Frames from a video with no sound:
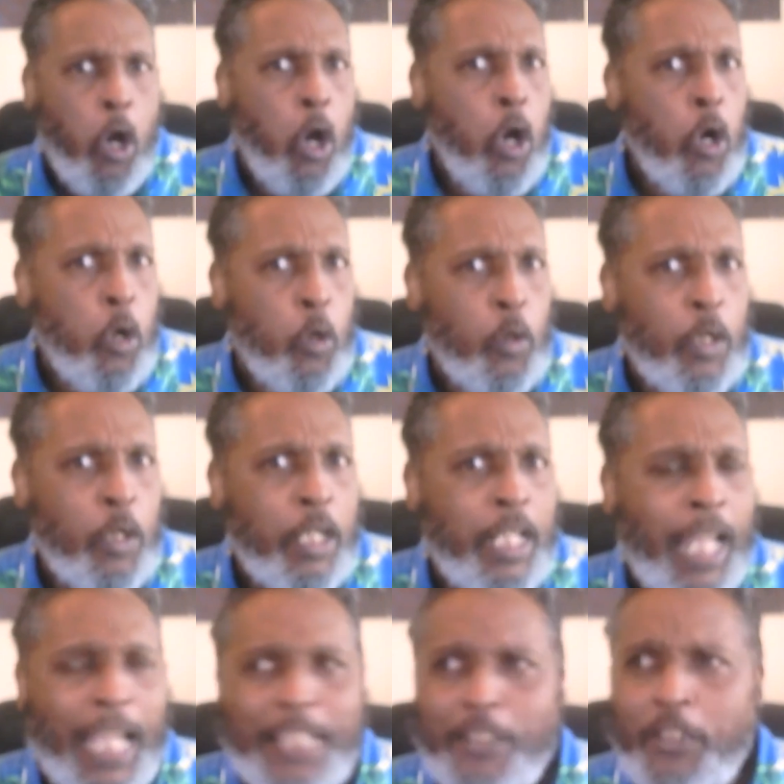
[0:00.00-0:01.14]
and
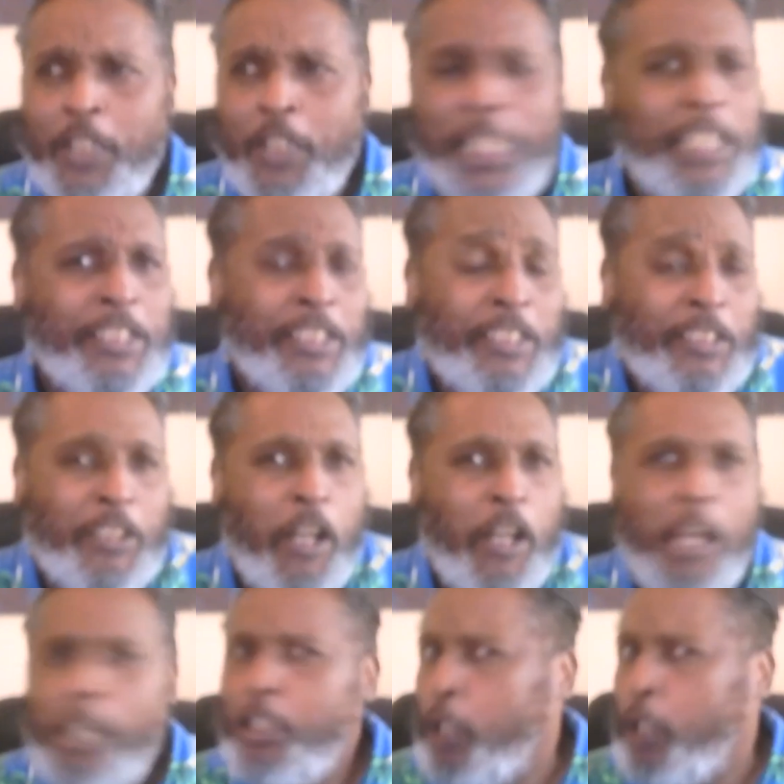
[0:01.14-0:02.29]
he's just, he's just, just go,
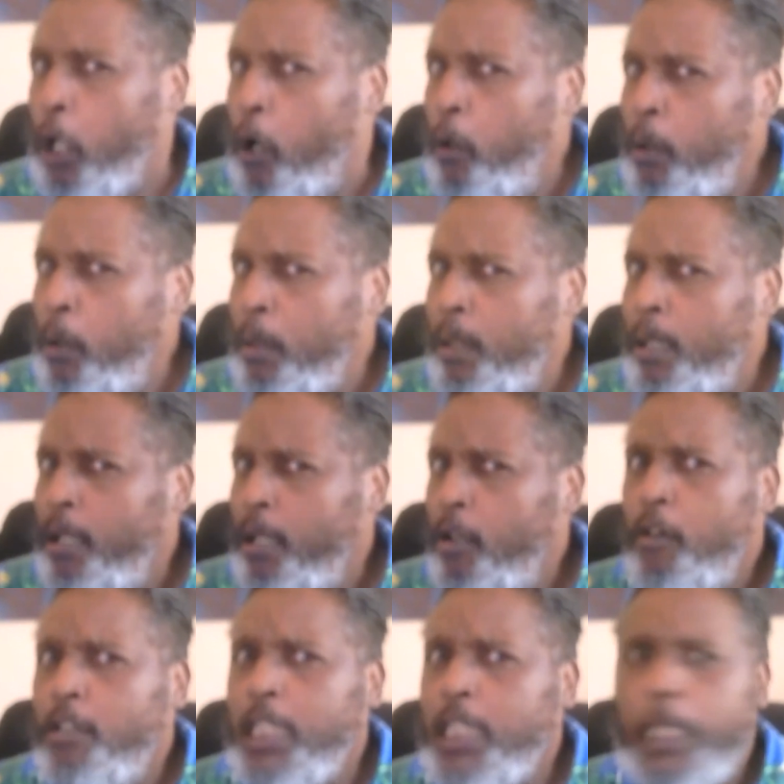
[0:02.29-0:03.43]
Joe
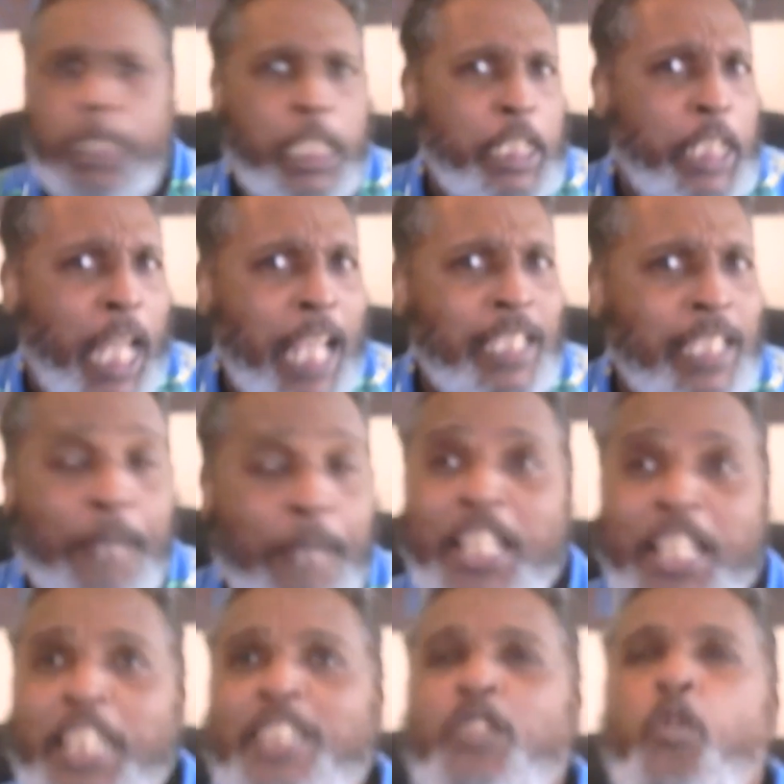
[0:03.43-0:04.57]
was a T.J. I mean, he
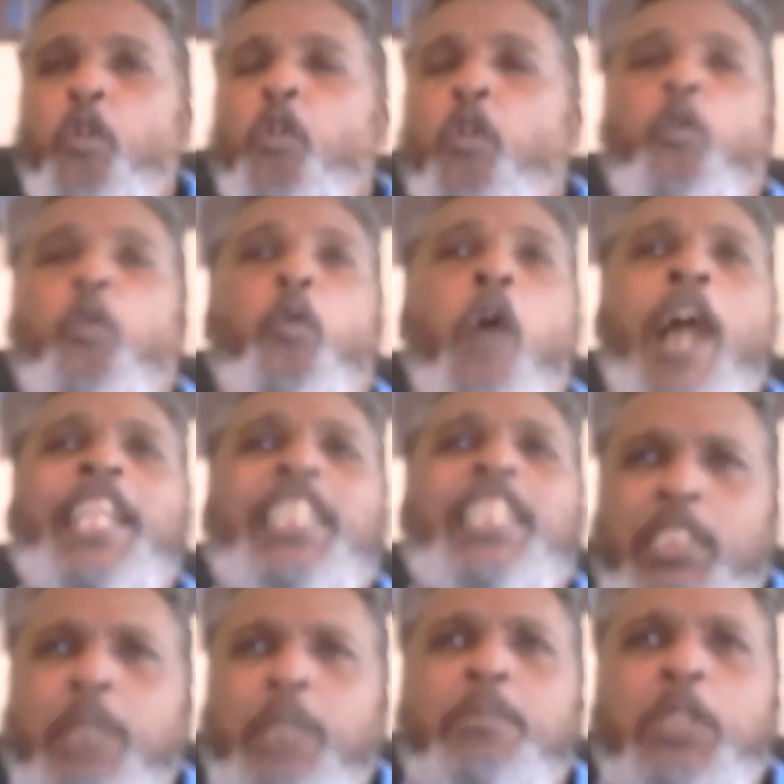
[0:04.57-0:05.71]
just wanted
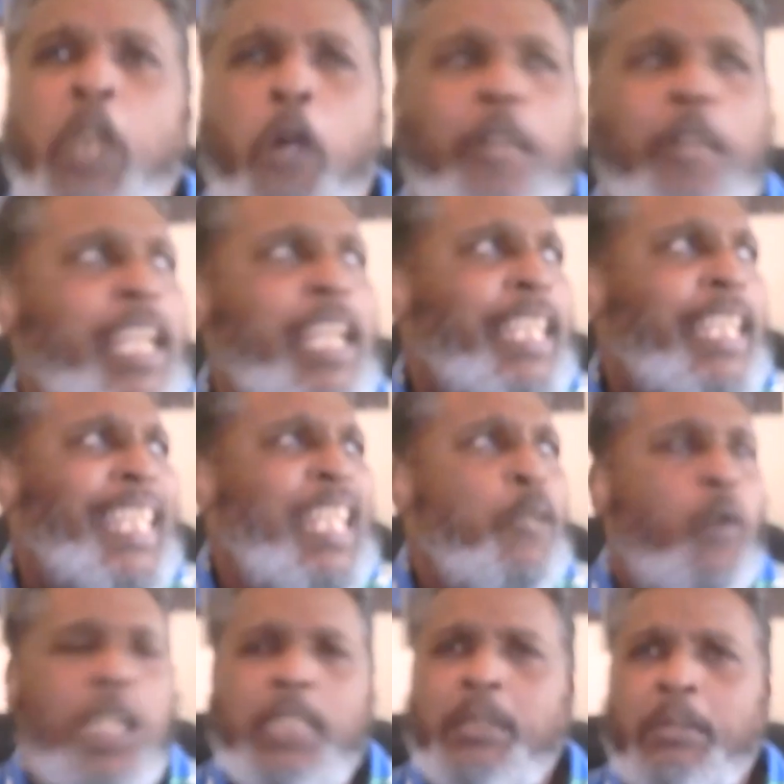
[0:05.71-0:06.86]
some dirt. He
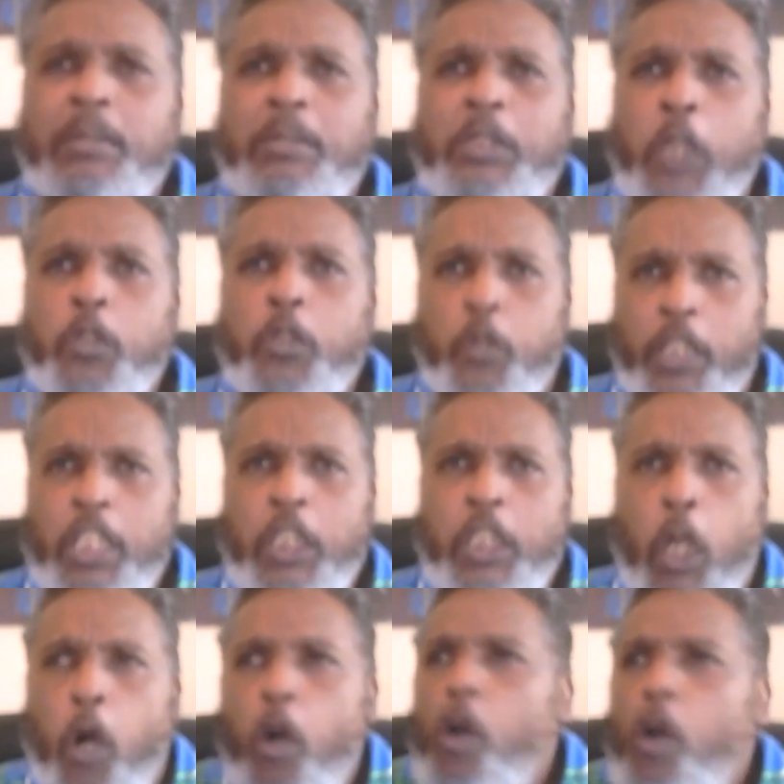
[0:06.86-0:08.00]
wanted some dirt so he can
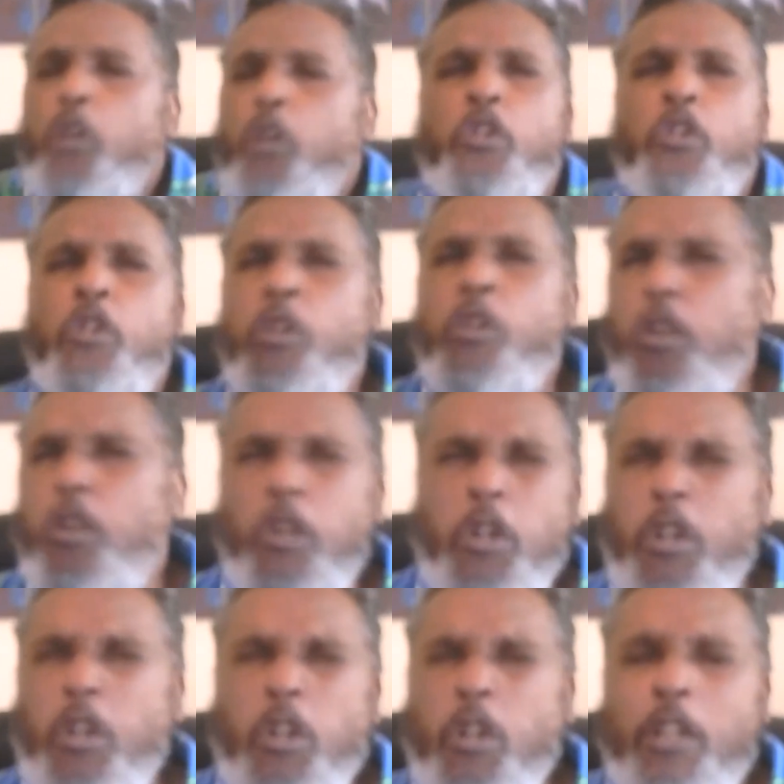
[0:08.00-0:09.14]
go,
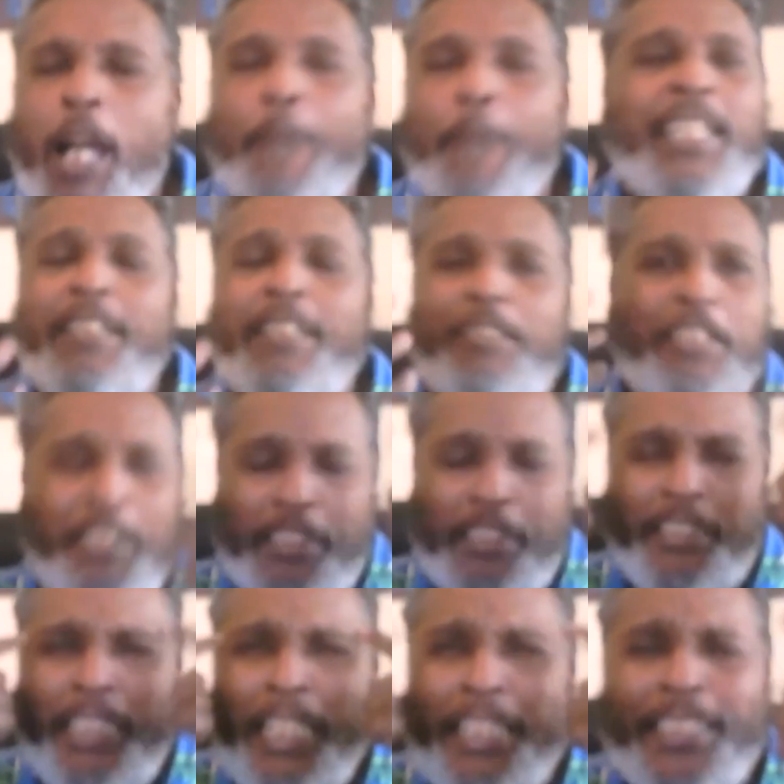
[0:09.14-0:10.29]
ooh. I mean, you, you can just
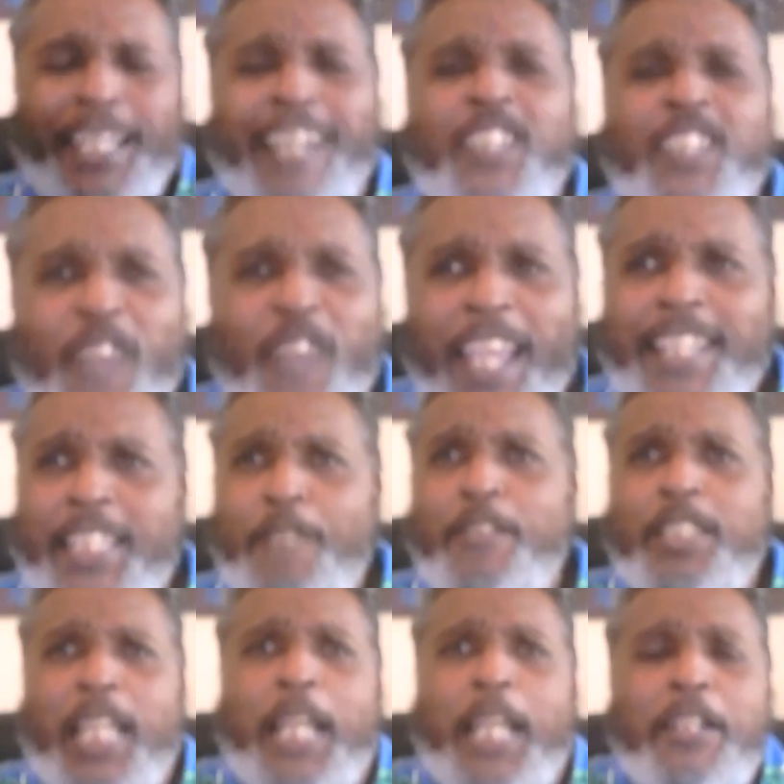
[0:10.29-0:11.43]
see this guy's face. He was
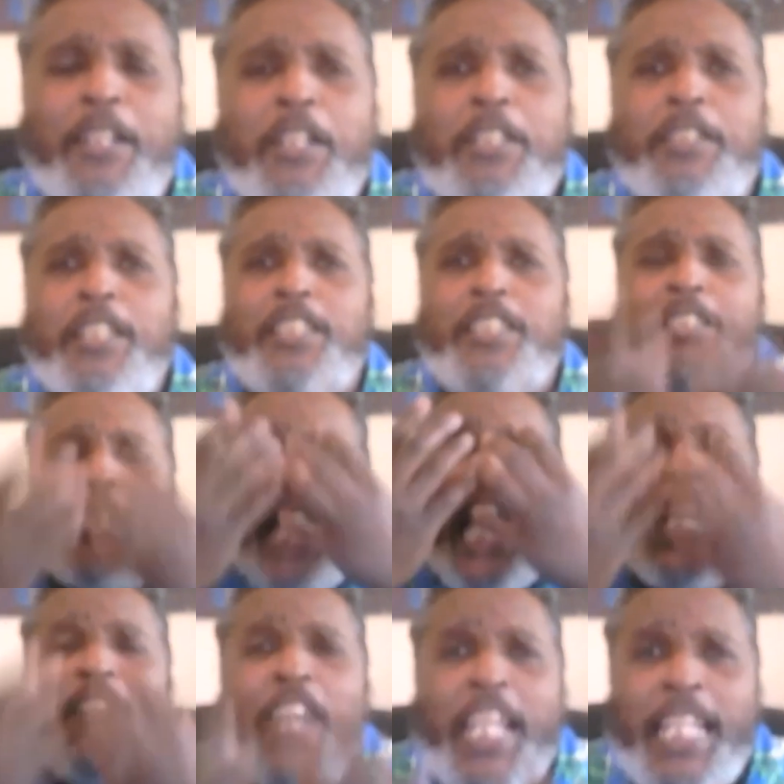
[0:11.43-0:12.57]
like just
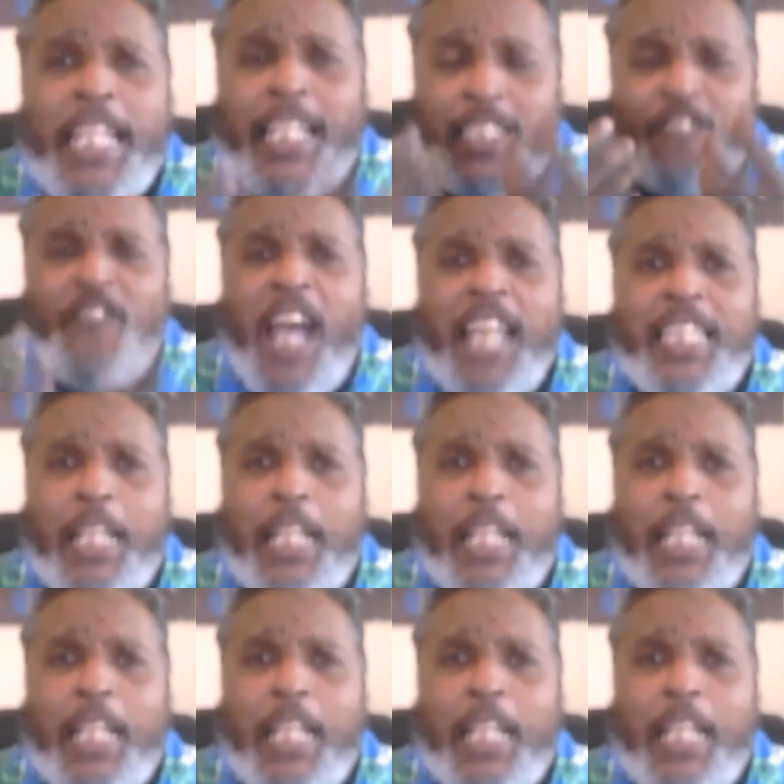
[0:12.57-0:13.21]
salivating at the fact that I